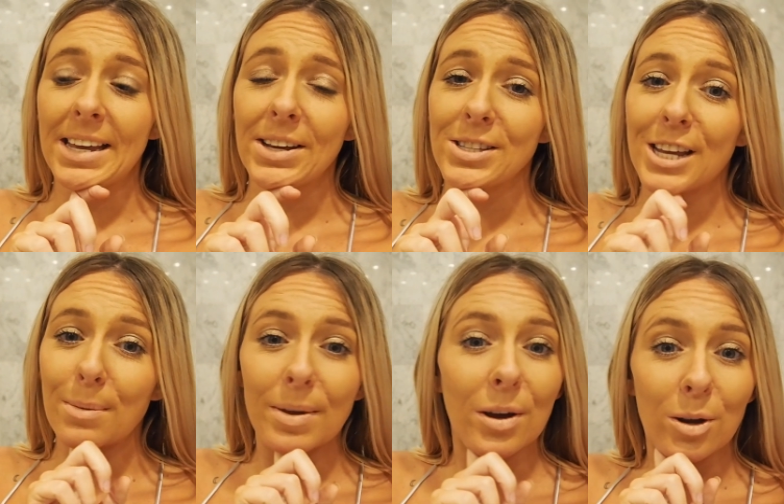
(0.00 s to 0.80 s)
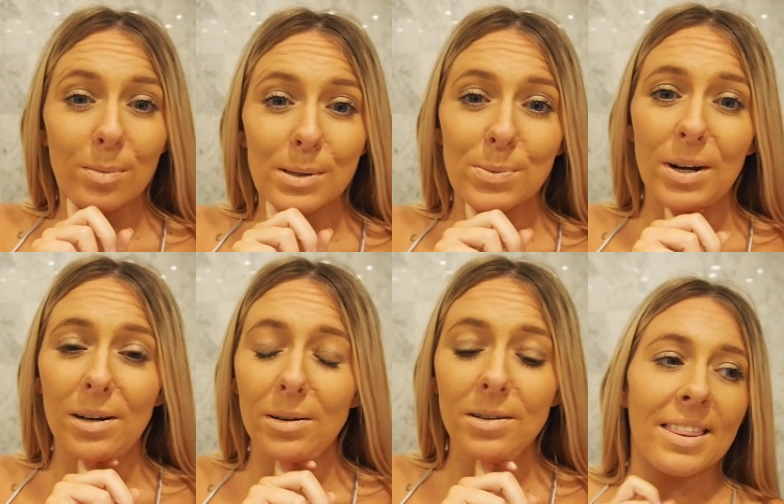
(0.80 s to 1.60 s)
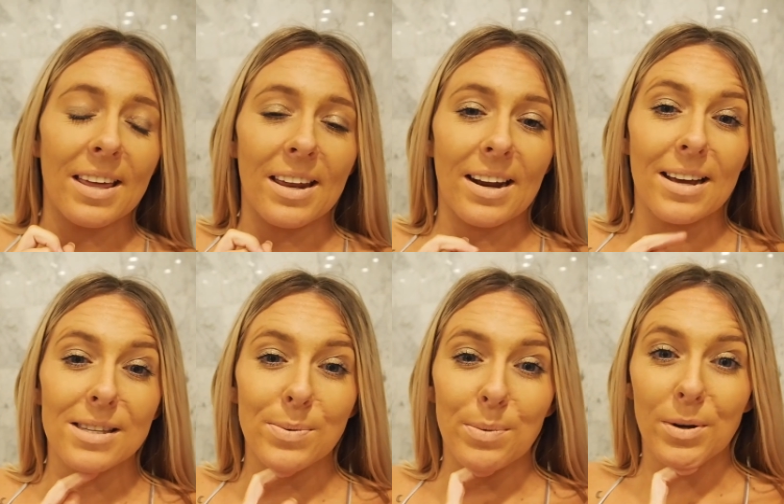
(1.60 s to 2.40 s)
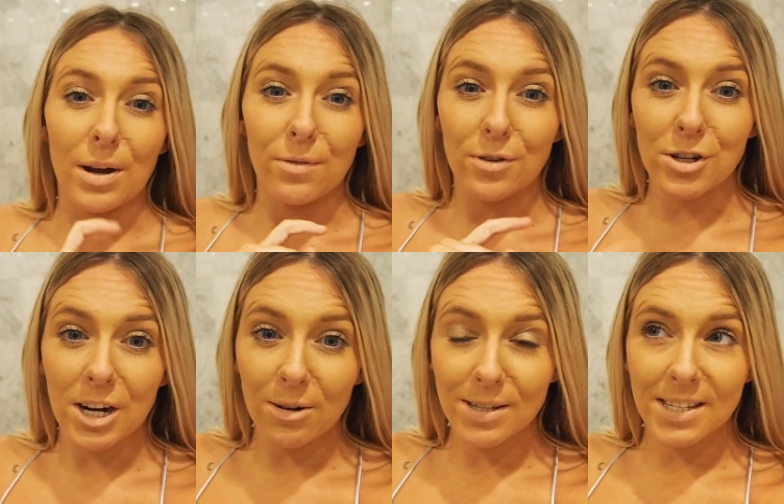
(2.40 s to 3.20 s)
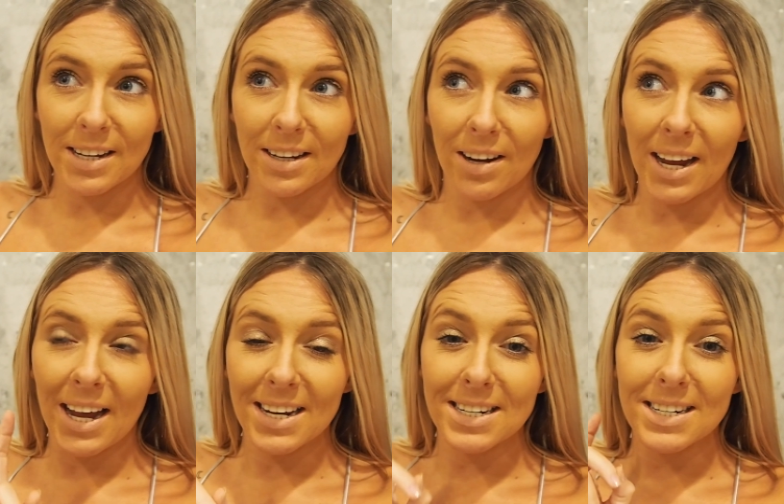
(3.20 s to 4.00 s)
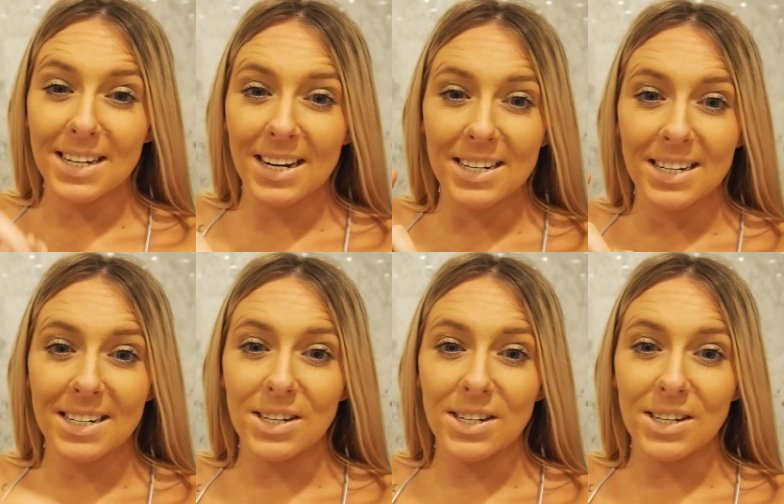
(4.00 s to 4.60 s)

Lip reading: that he could take me home as well. Then as we were going through Chelsea, I had intended